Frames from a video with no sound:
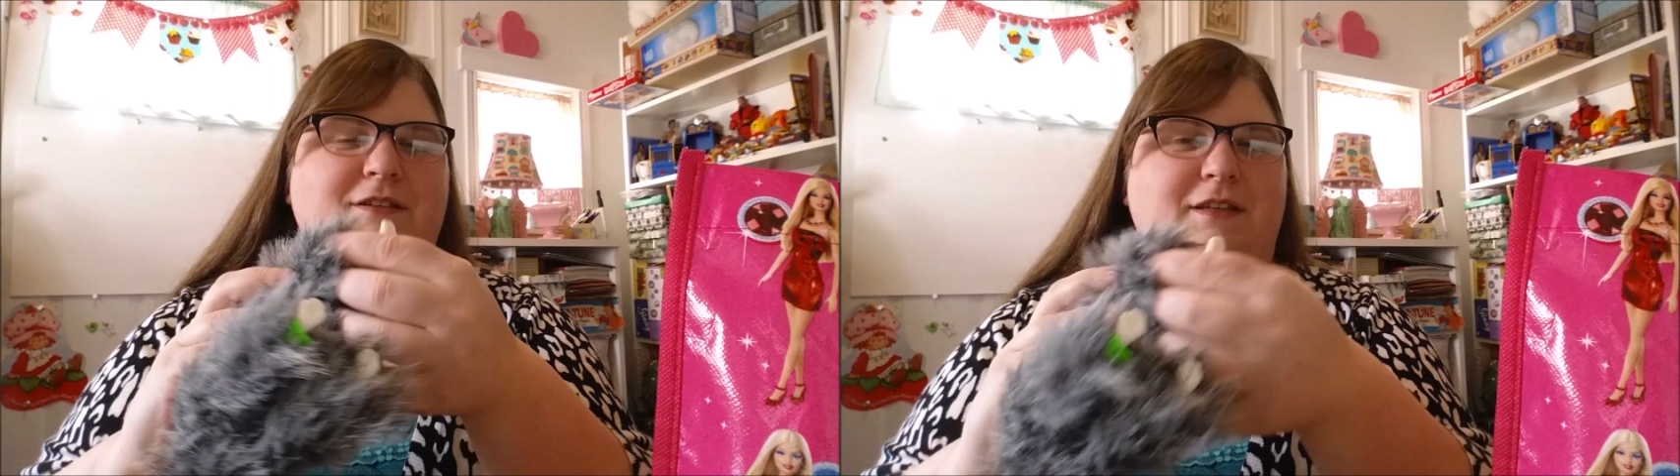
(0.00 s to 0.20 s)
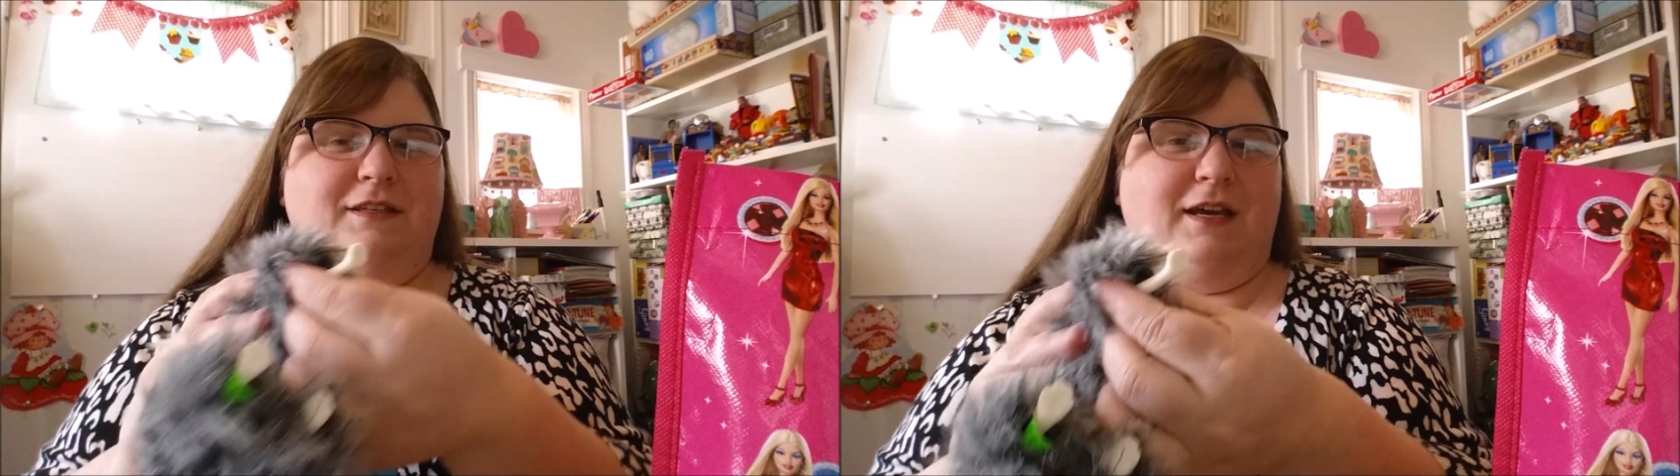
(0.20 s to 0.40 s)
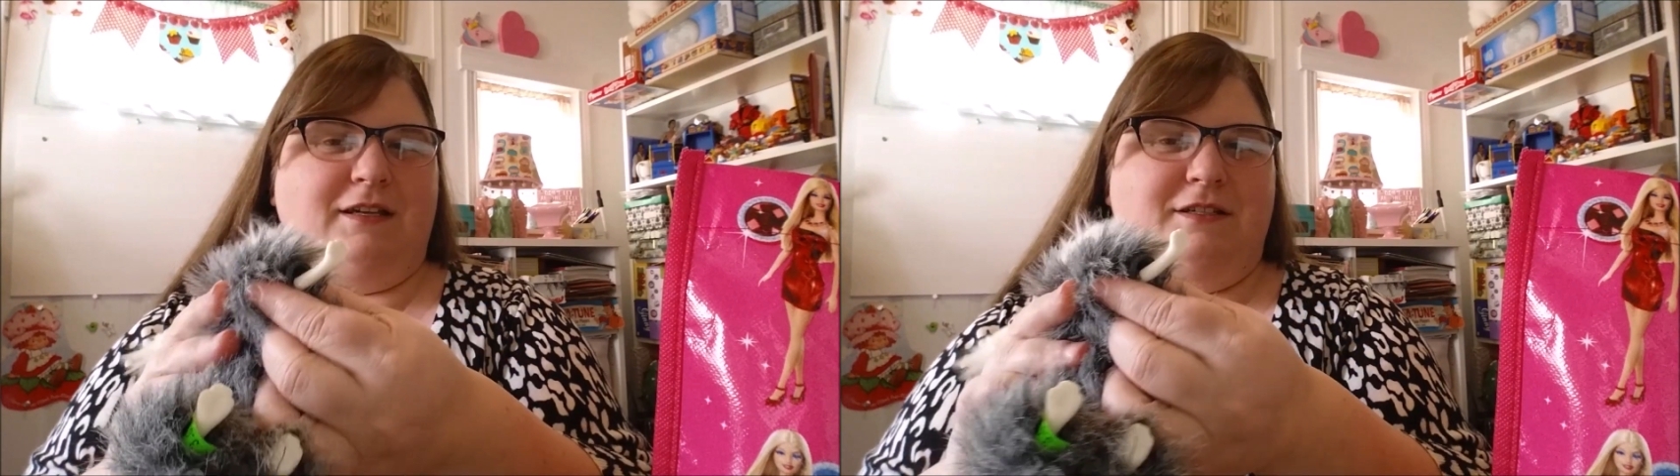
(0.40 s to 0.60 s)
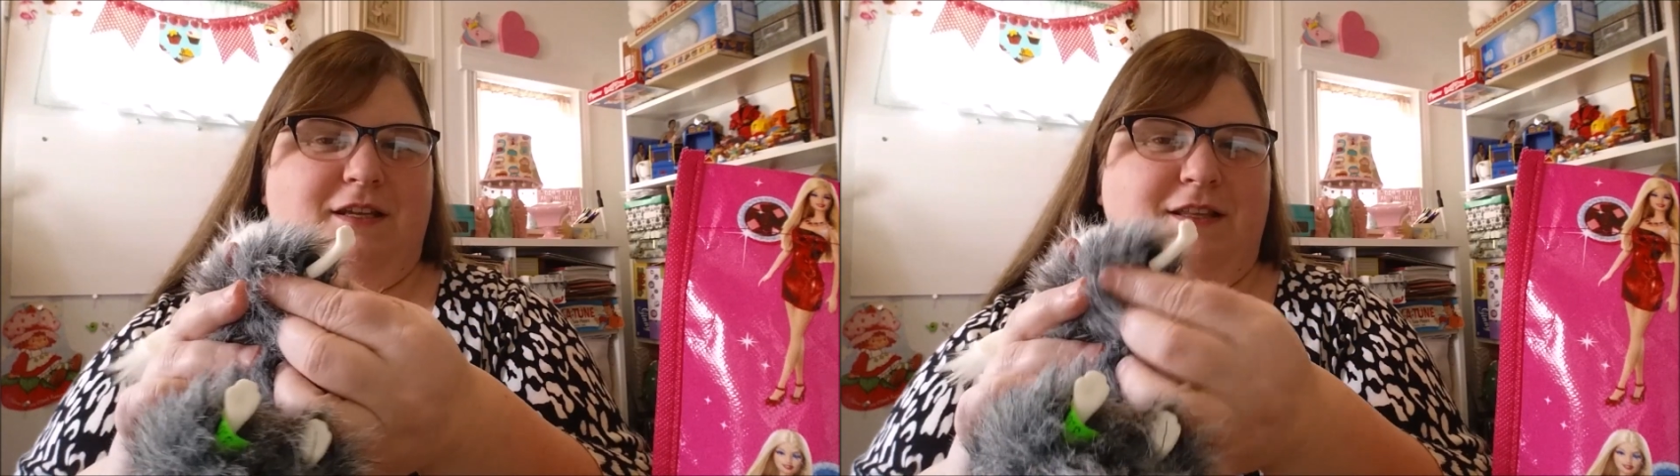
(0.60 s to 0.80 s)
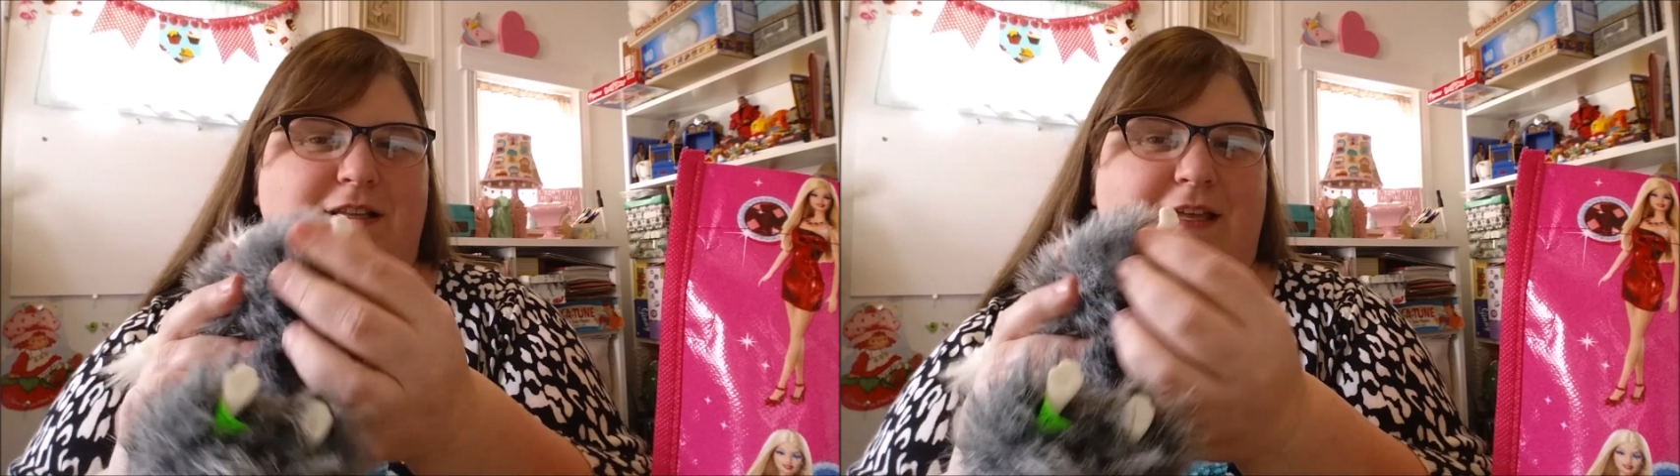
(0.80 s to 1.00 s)
isn't
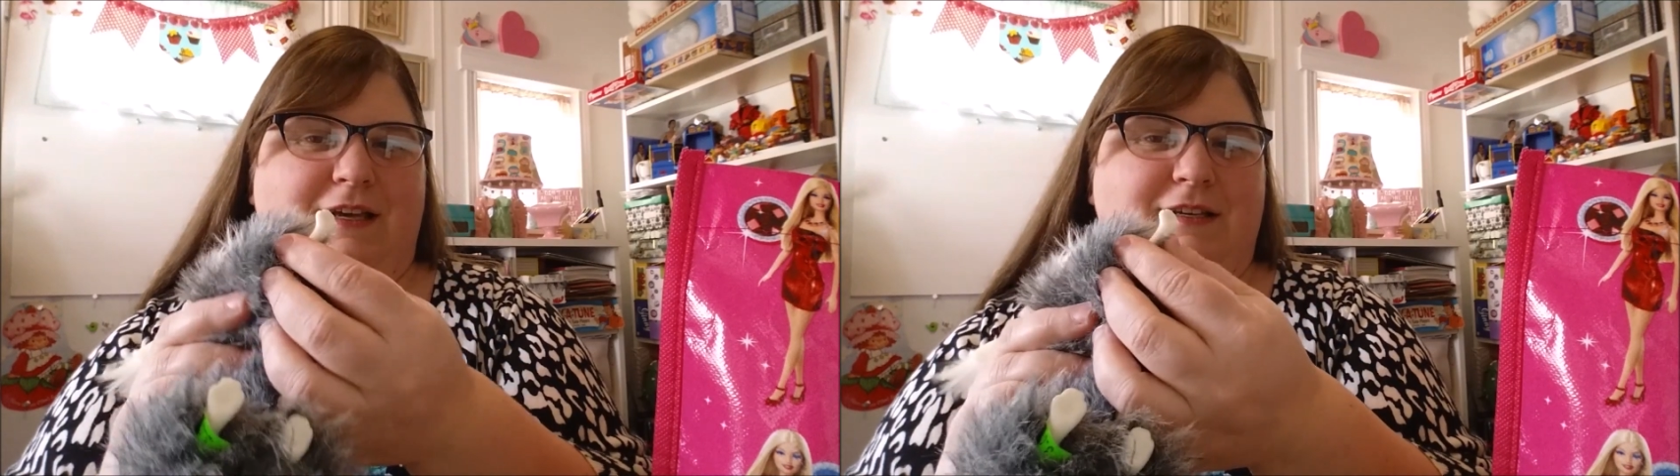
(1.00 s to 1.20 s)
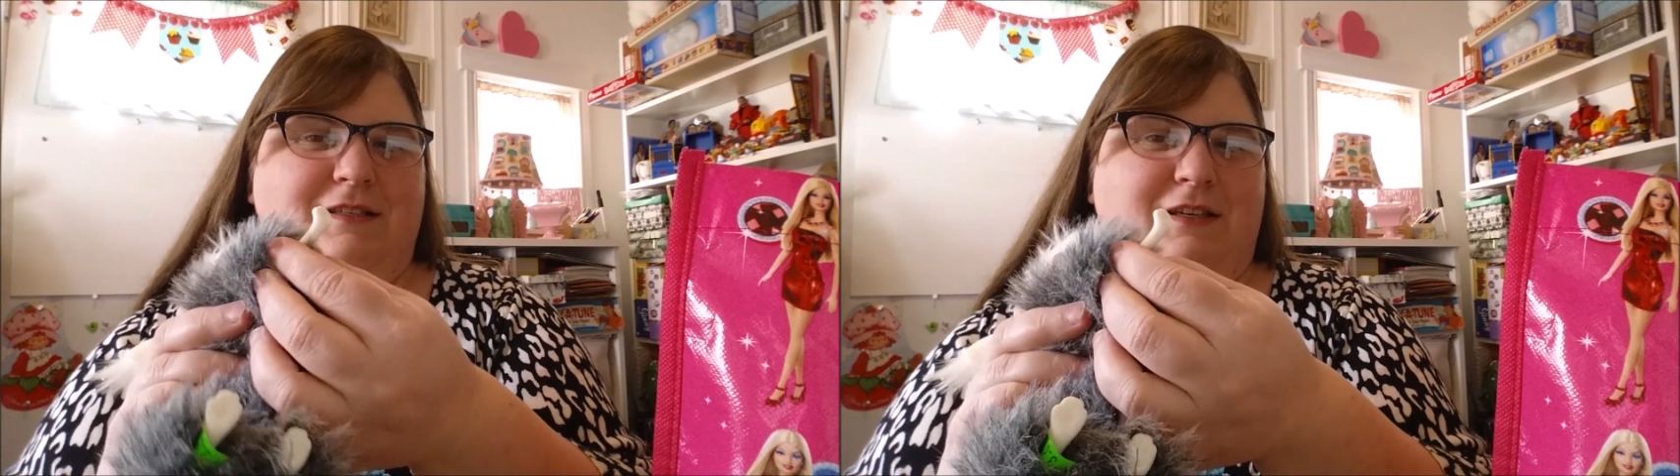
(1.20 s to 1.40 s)
attached on the leg,